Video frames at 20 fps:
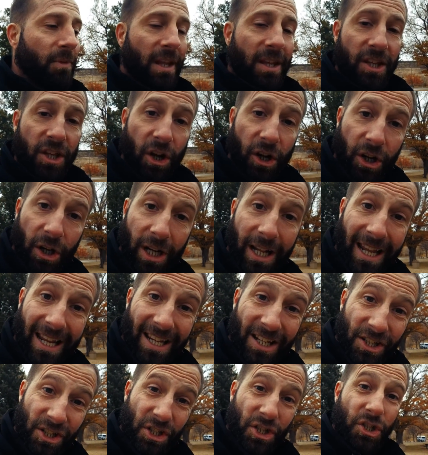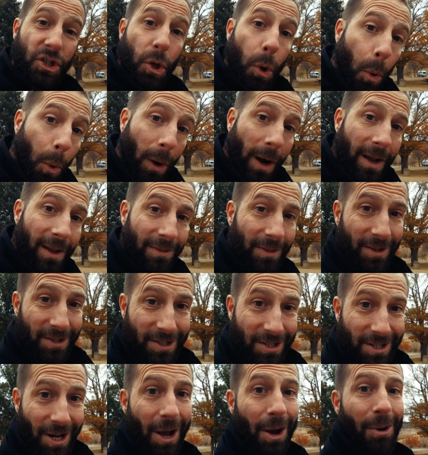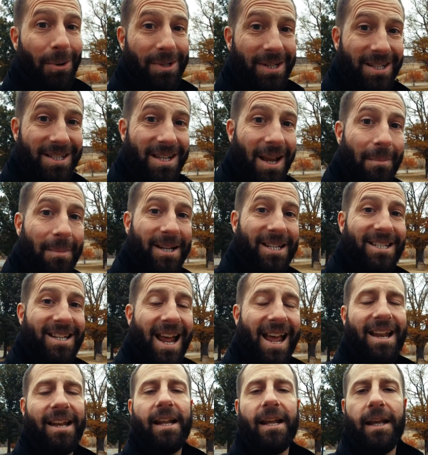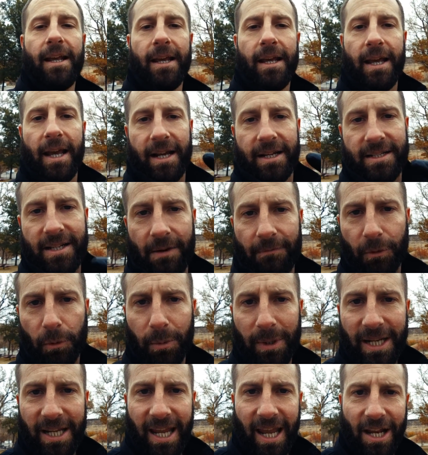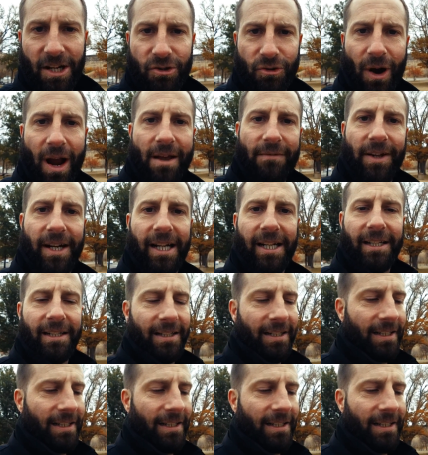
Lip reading: you're gonna enjoy the snow to some extent, except for when you can't drive in it.